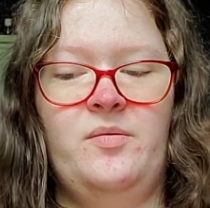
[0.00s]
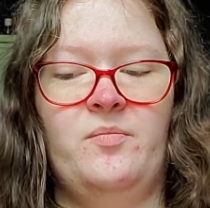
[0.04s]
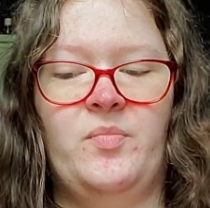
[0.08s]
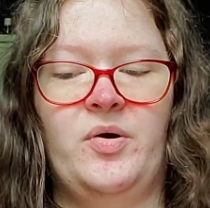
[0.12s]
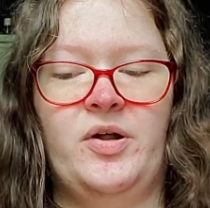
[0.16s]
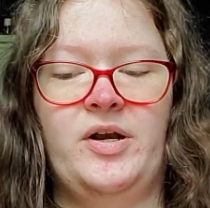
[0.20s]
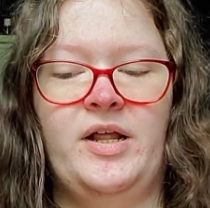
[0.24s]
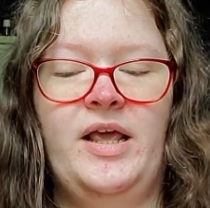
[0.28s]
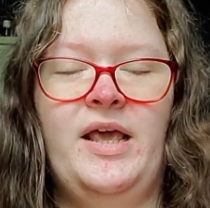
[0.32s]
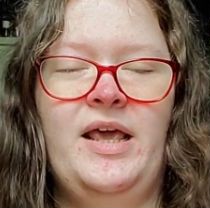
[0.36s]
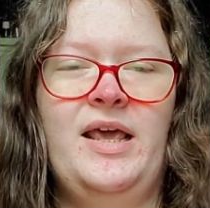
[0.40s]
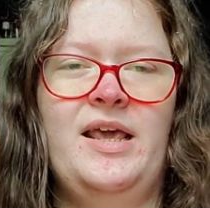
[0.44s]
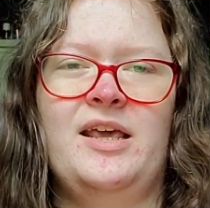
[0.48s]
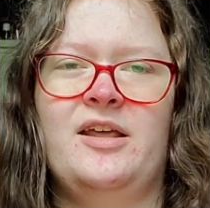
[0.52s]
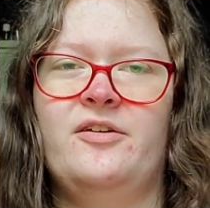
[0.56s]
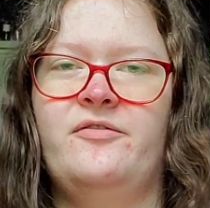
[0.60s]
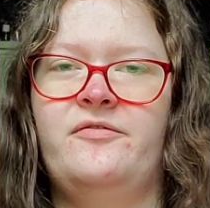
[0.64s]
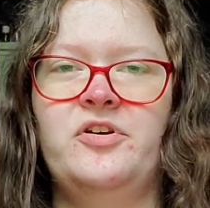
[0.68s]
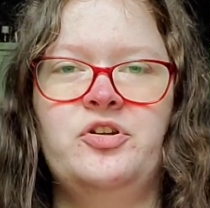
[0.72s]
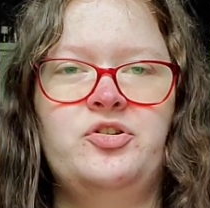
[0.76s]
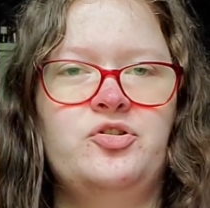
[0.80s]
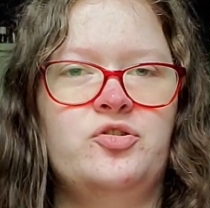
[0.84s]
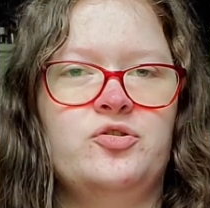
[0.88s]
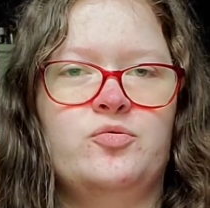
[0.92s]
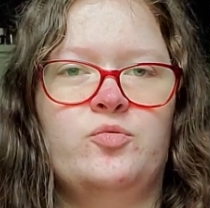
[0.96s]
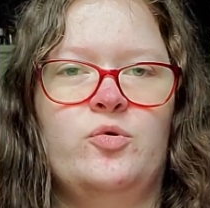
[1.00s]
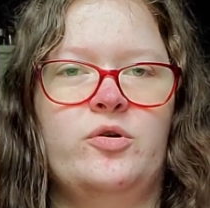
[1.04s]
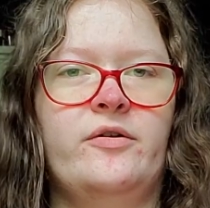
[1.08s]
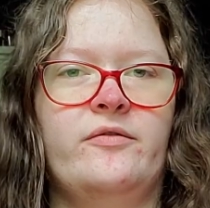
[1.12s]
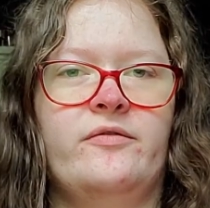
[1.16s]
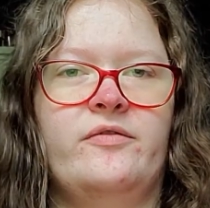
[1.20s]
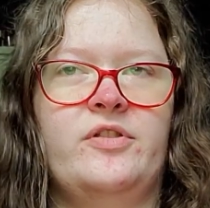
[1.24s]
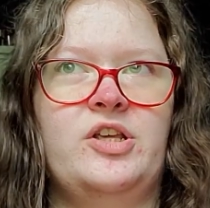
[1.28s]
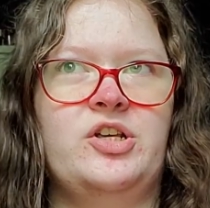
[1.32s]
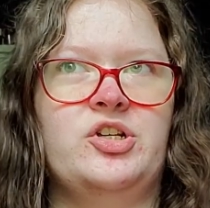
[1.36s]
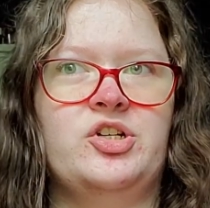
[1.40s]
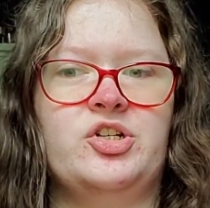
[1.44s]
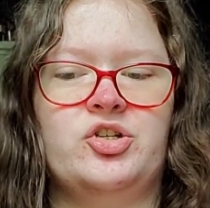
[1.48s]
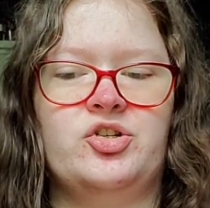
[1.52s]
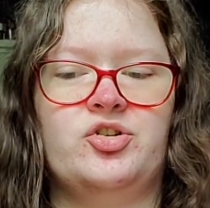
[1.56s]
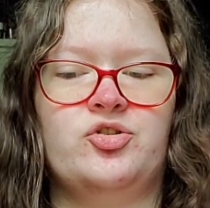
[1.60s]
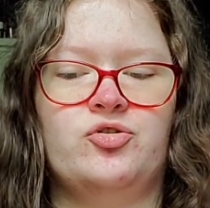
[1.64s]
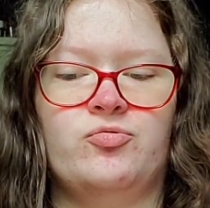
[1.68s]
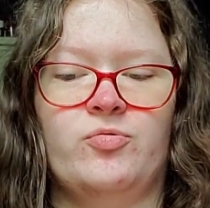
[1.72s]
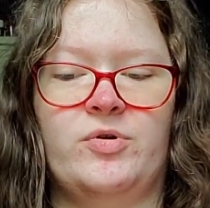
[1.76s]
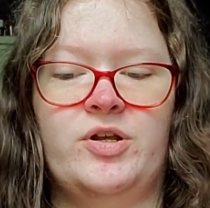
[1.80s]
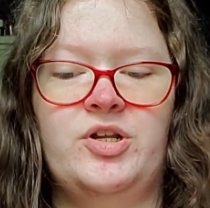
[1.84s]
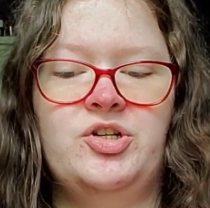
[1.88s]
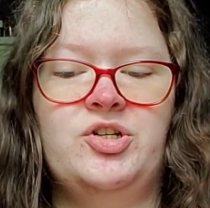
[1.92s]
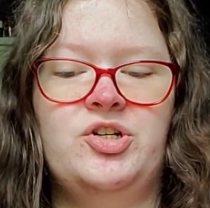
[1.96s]
but it features one of the
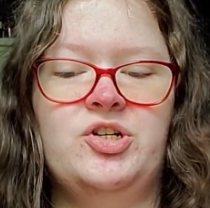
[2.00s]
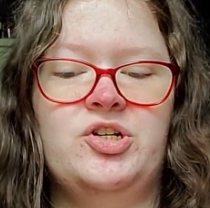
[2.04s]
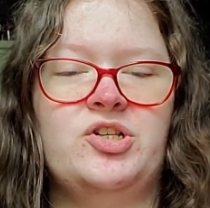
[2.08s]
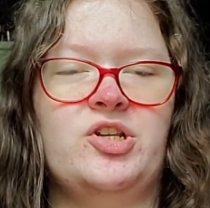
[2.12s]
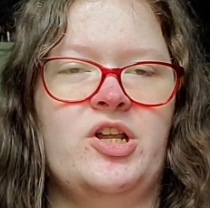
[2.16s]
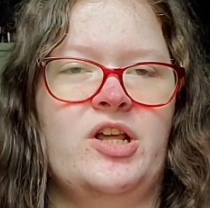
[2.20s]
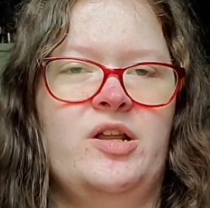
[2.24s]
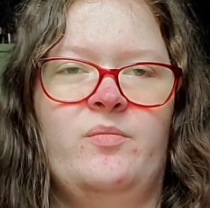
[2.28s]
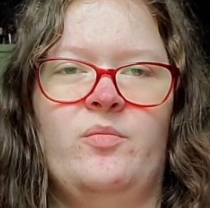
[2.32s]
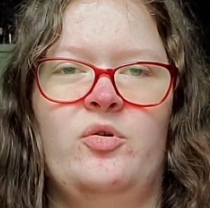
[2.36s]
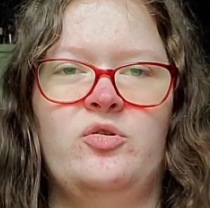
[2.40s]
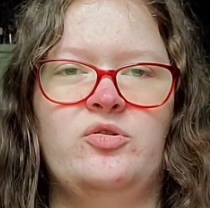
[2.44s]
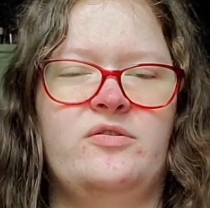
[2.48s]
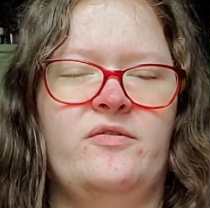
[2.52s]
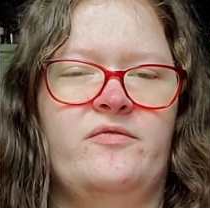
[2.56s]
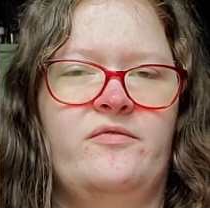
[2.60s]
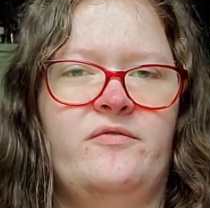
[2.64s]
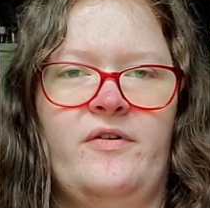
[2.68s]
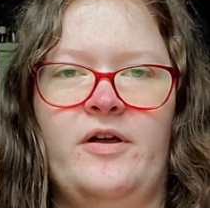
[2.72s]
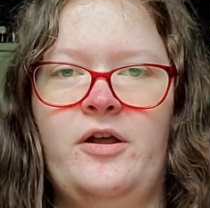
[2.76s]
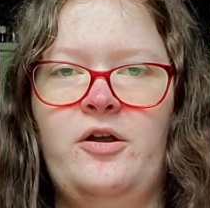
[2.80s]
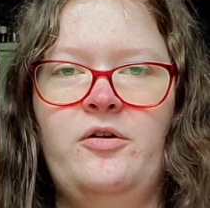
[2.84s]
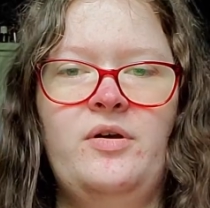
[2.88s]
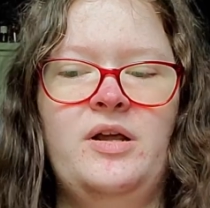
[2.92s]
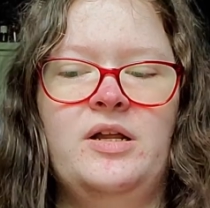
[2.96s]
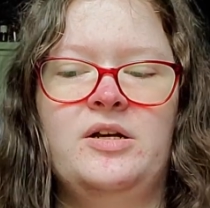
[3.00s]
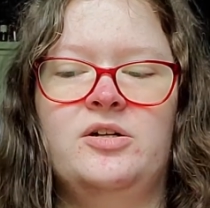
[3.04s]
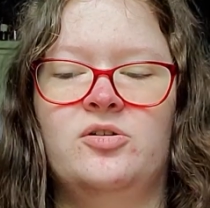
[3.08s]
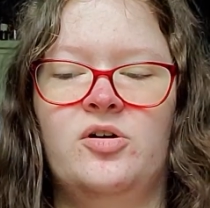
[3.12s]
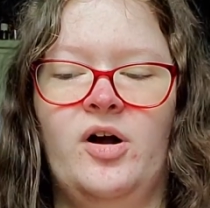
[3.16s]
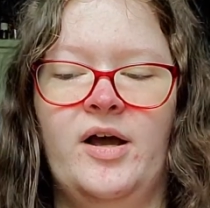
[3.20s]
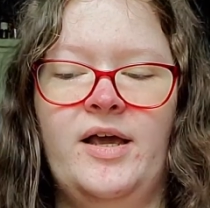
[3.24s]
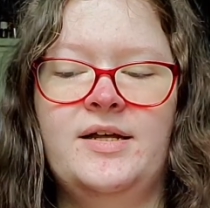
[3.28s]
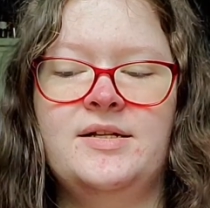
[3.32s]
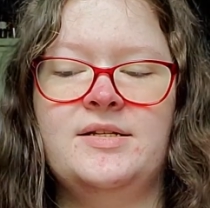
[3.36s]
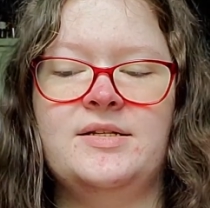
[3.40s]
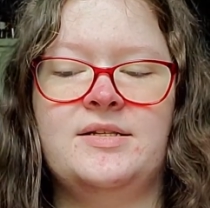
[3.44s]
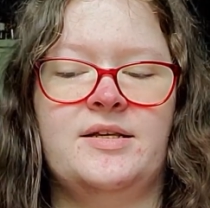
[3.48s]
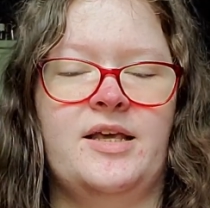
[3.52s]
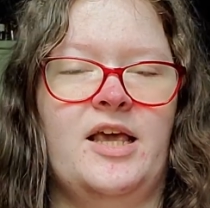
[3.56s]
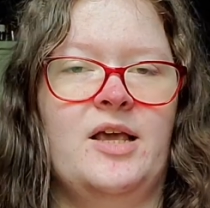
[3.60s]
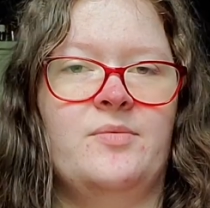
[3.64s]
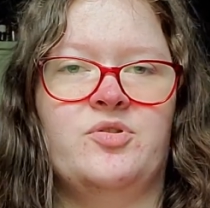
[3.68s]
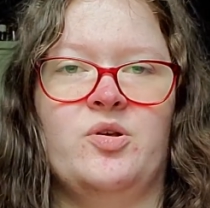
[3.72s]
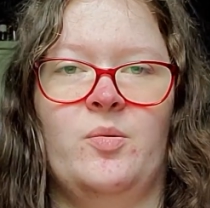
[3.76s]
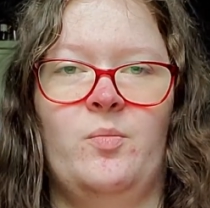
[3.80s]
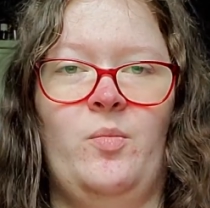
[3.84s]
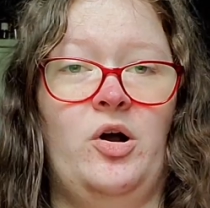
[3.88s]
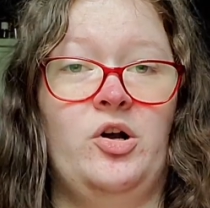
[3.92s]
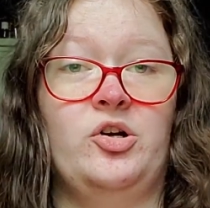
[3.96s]
strangest and most varied
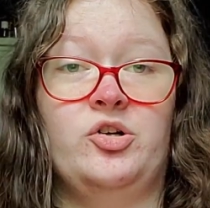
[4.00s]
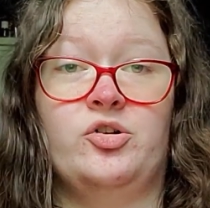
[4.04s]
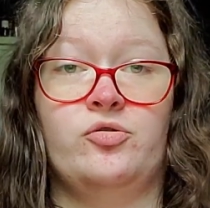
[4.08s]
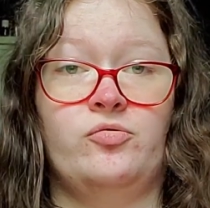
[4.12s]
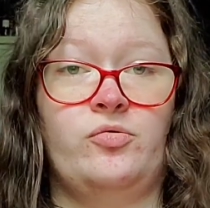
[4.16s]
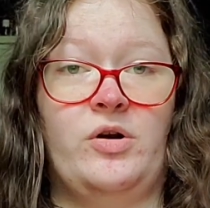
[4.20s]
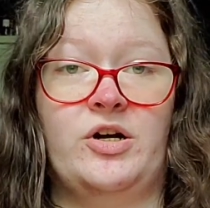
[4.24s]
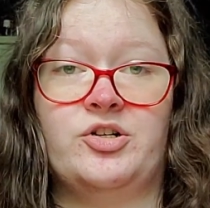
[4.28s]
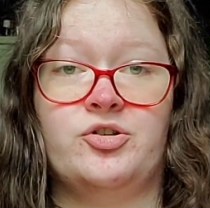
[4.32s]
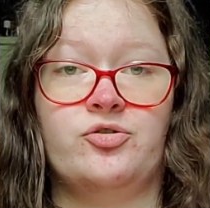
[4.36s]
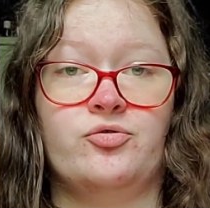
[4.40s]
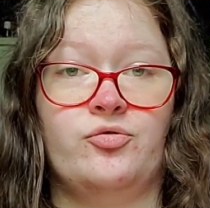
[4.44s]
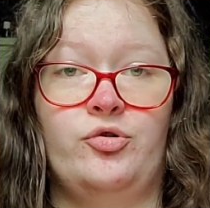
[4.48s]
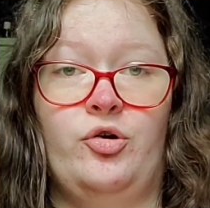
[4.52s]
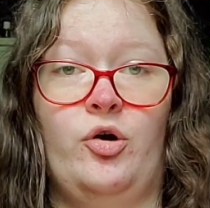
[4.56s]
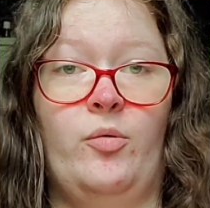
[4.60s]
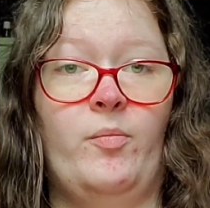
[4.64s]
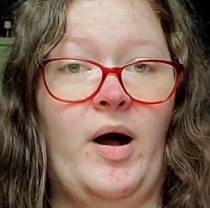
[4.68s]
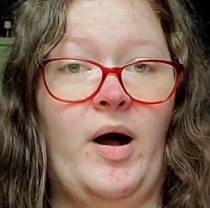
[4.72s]
landscapes among terrestrial